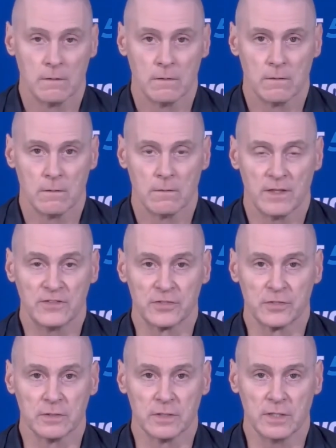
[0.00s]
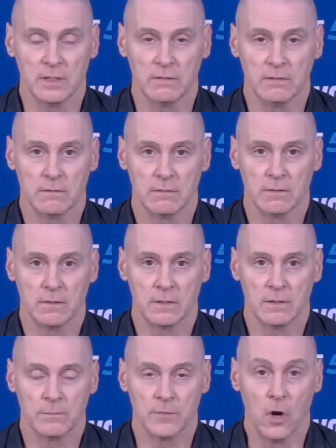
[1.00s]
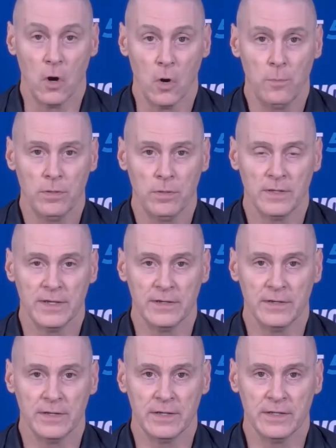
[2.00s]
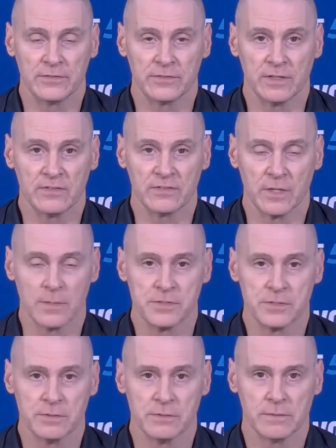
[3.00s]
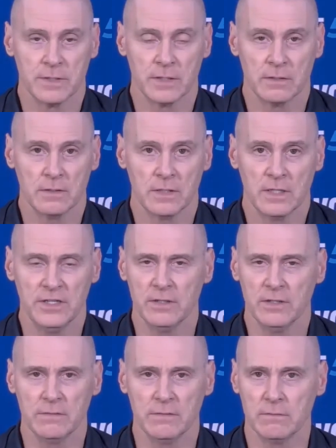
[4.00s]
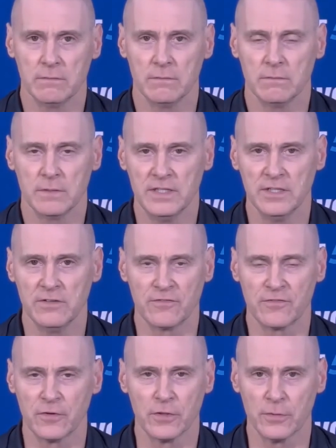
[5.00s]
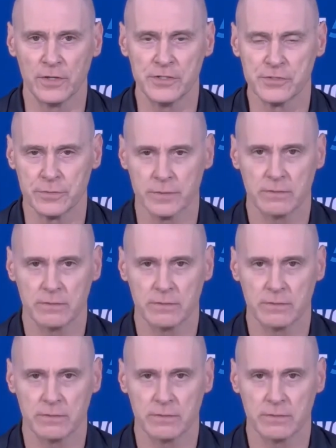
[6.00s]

That's certainly the hope, and it's the assumption. And he didn't further injure it.